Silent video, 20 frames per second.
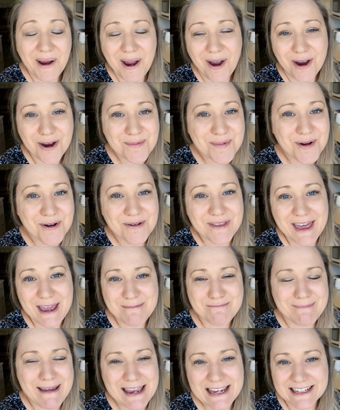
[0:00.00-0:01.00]
I hope all
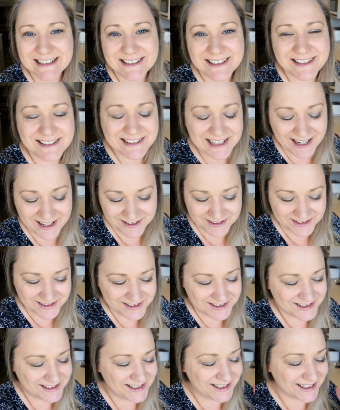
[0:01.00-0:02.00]
that makes
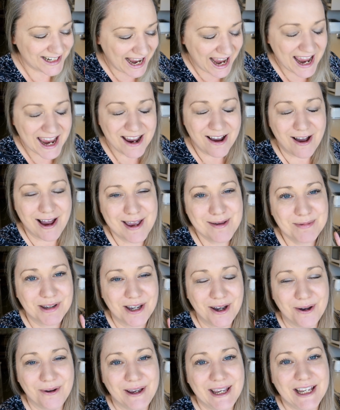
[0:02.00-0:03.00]
sense. Today I'm
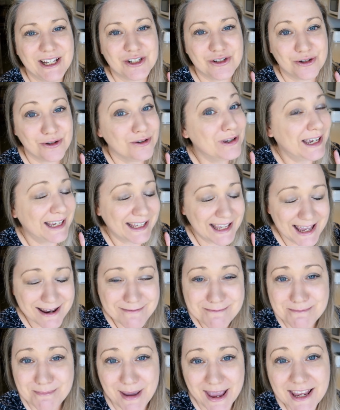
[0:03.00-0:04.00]
going to
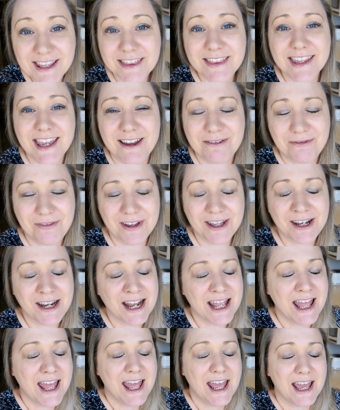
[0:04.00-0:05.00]
again make the effort
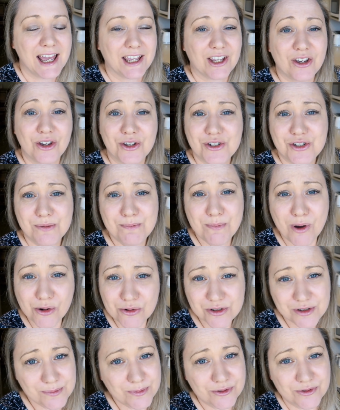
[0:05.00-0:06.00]
and go to
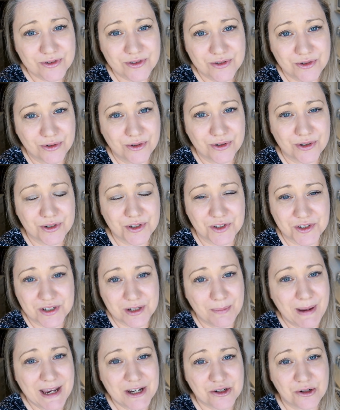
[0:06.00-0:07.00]
multiple stores
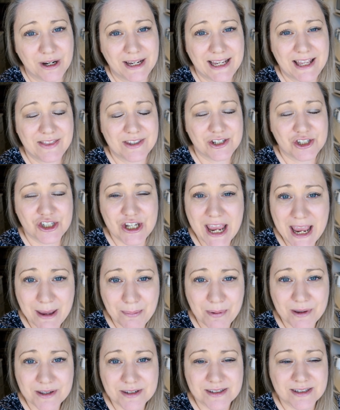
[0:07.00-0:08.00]
to make sure I get the
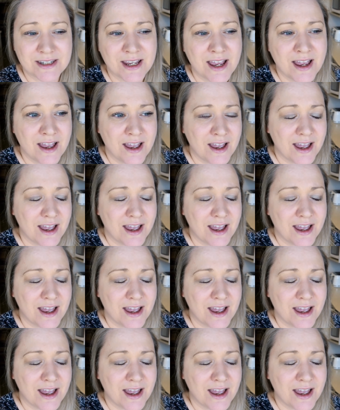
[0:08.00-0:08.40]
cheapest